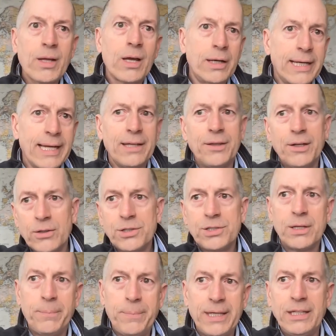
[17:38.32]
Again,
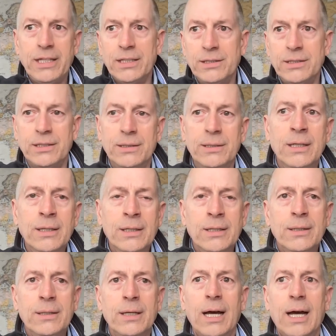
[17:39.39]
there's opinions and
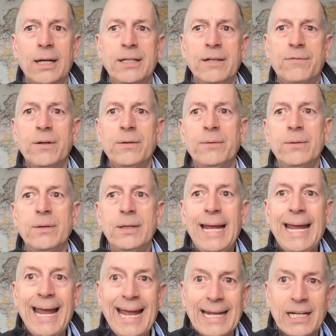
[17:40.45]
uh, different
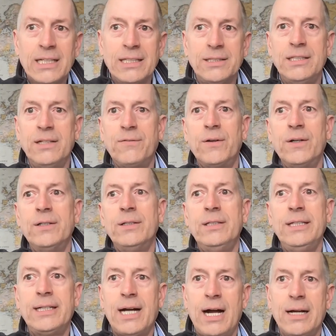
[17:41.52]
analysts, different
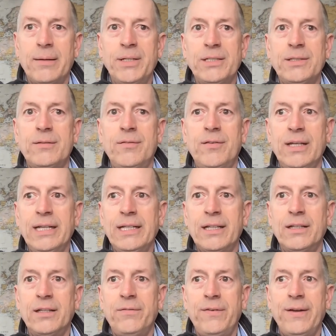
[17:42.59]
economists think
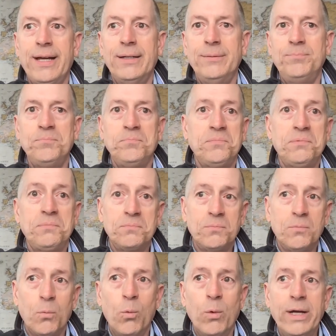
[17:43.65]
that the Fed
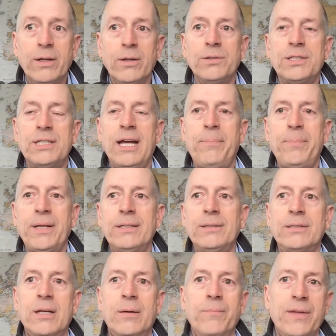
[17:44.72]
will step
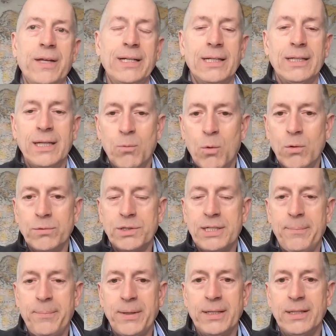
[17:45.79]
in. Some think that they won't
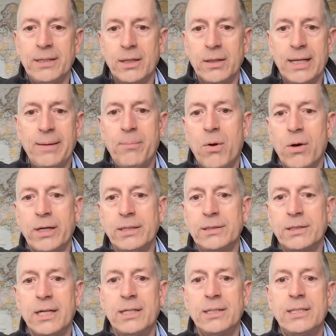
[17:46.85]
step in, that they'll let markets
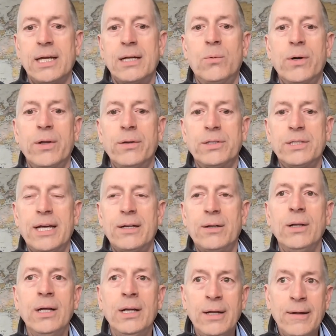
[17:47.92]
kind of settle where they'll
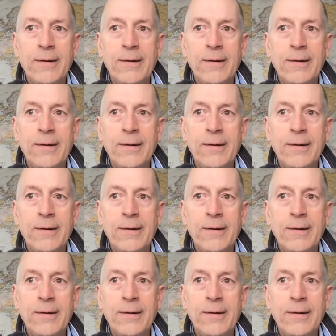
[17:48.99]
settle.